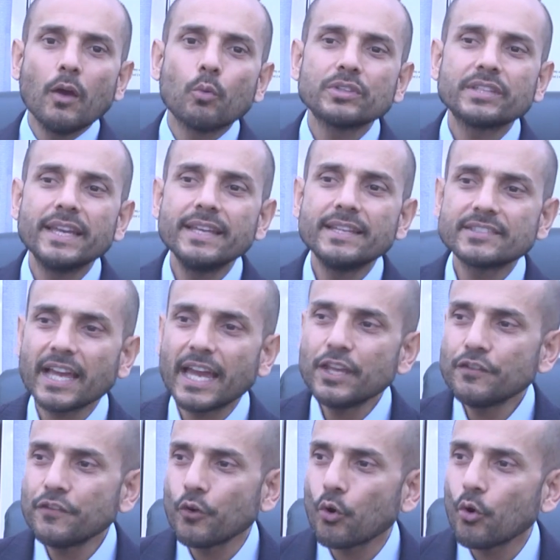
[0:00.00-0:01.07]
was he
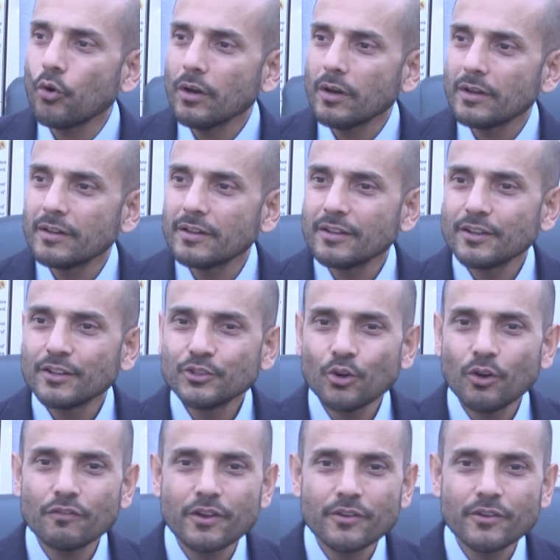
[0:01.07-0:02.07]
safe or not